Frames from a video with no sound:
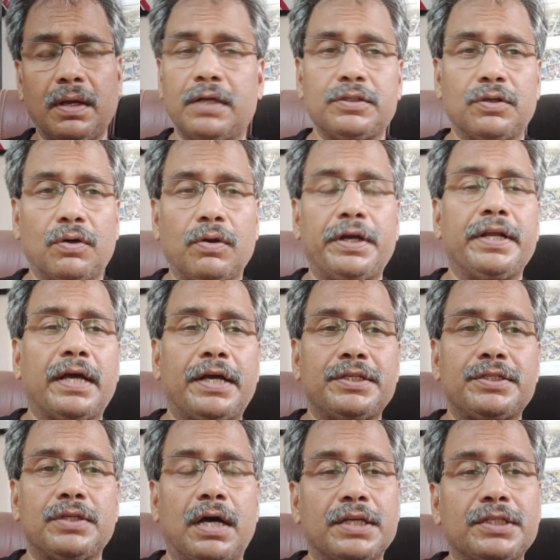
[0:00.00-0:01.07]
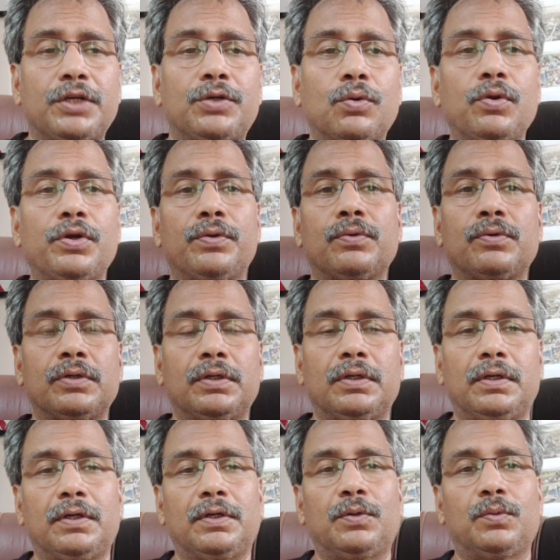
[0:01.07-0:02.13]
As I told you,
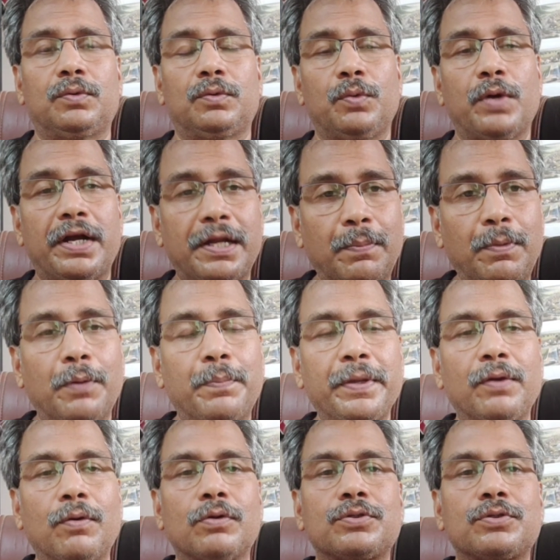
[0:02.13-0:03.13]
we are developing